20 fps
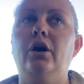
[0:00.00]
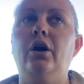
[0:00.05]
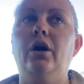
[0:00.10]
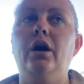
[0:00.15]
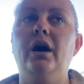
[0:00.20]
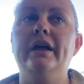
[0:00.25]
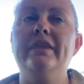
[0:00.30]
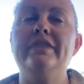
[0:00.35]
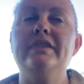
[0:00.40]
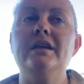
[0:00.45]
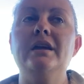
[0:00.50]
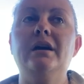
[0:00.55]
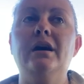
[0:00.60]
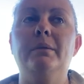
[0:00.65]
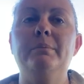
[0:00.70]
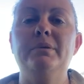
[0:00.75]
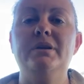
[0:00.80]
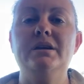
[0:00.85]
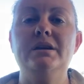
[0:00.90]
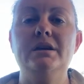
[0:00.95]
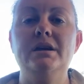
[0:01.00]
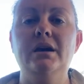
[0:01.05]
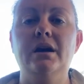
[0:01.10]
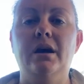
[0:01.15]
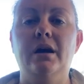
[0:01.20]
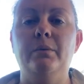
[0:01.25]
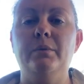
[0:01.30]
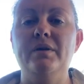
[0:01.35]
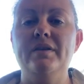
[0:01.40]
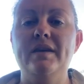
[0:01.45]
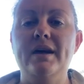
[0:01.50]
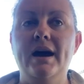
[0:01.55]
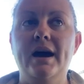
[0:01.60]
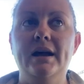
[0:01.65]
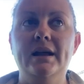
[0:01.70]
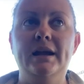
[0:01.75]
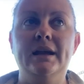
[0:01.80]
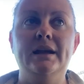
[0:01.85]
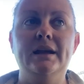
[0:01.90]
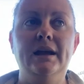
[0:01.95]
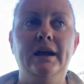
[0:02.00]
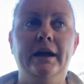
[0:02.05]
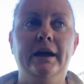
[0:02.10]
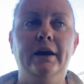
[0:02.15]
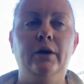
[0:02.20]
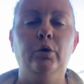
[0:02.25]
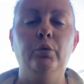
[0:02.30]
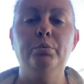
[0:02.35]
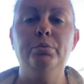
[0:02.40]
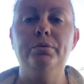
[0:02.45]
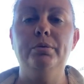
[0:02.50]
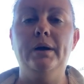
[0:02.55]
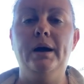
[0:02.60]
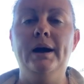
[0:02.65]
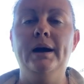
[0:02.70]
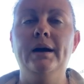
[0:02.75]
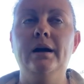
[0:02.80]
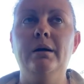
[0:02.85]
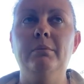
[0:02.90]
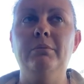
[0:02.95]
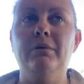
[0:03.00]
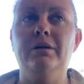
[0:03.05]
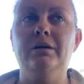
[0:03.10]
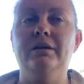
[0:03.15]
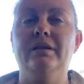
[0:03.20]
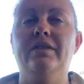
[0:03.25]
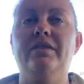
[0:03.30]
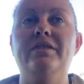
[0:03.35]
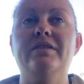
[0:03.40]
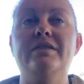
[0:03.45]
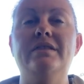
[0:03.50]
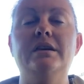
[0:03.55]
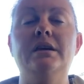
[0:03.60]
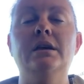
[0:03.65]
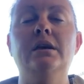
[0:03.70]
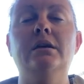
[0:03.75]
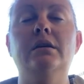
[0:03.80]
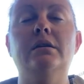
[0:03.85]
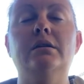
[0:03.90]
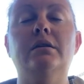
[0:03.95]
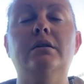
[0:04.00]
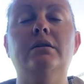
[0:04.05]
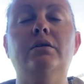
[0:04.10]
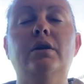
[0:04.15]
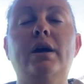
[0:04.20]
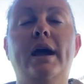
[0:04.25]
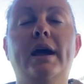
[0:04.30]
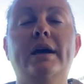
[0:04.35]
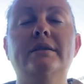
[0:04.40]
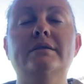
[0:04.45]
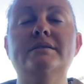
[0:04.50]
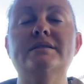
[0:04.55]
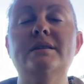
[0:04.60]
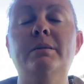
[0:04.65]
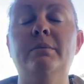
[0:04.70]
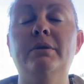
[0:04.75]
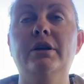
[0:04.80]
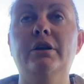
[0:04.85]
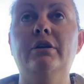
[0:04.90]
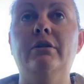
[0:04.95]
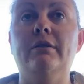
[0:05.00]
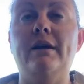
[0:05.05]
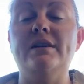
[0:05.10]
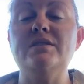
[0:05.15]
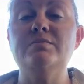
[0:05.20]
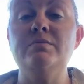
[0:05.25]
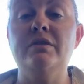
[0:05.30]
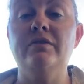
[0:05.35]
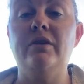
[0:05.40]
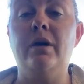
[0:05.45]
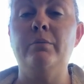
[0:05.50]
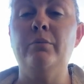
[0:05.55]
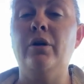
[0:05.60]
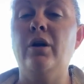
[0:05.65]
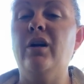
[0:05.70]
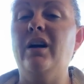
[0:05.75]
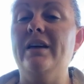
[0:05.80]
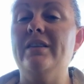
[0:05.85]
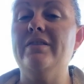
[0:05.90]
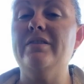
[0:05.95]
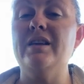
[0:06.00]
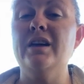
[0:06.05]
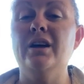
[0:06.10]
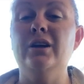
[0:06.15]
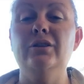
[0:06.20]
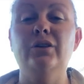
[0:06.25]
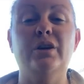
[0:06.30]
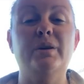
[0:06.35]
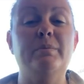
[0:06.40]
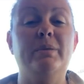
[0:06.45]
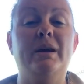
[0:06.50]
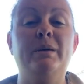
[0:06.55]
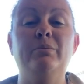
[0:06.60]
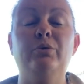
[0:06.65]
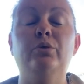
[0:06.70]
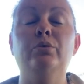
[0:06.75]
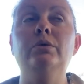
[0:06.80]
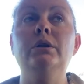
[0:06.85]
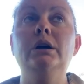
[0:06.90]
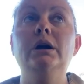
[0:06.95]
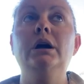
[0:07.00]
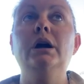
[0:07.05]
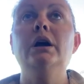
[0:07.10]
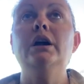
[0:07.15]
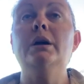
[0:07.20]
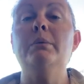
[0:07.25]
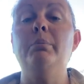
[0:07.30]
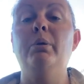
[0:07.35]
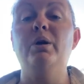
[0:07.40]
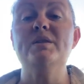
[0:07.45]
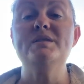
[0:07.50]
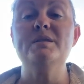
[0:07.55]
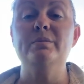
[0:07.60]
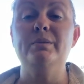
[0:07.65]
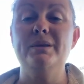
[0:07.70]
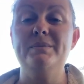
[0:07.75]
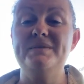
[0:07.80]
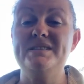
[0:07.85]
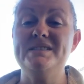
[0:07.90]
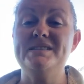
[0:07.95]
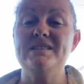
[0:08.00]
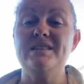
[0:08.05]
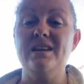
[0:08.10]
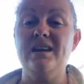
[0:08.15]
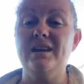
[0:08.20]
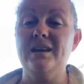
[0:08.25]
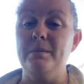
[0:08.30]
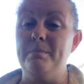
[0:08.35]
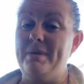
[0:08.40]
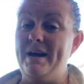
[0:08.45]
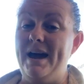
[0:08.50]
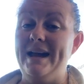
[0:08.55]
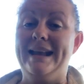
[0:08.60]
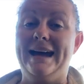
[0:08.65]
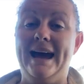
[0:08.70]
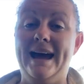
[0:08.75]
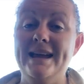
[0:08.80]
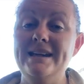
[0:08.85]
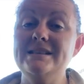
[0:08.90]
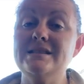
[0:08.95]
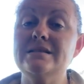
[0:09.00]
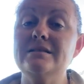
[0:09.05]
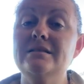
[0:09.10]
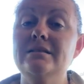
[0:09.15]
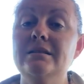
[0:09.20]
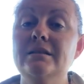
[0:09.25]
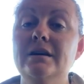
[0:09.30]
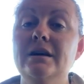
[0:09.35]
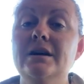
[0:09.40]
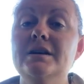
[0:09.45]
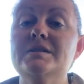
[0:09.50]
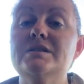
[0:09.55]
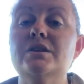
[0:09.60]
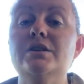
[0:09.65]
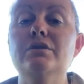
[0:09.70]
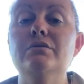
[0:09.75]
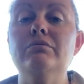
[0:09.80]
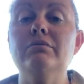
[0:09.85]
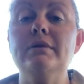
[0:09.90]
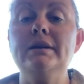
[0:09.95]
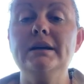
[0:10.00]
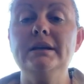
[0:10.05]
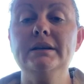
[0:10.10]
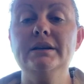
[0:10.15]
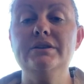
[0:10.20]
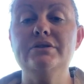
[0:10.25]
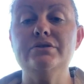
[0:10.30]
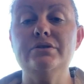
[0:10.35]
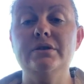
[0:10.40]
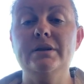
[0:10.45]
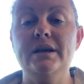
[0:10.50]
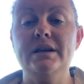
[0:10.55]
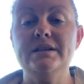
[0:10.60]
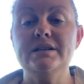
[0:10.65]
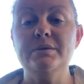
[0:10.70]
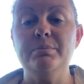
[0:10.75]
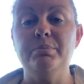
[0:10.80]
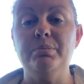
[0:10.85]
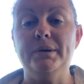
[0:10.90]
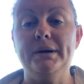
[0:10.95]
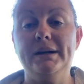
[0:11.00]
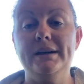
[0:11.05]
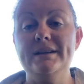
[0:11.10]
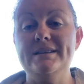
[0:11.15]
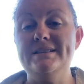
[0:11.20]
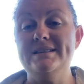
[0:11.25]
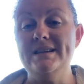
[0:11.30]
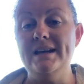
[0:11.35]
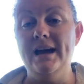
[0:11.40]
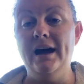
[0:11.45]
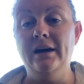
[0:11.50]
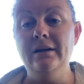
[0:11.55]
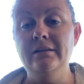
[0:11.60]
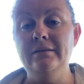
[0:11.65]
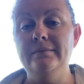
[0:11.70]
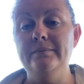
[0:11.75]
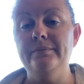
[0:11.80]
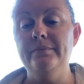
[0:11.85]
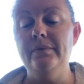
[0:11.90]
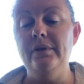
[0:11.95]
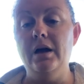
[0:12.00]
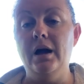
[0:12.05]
I think up here, without any help, I think, and somebody correct me if I'm wrong, I think a lot of people can possibly be sitting at about 8. So you really do need to bring it down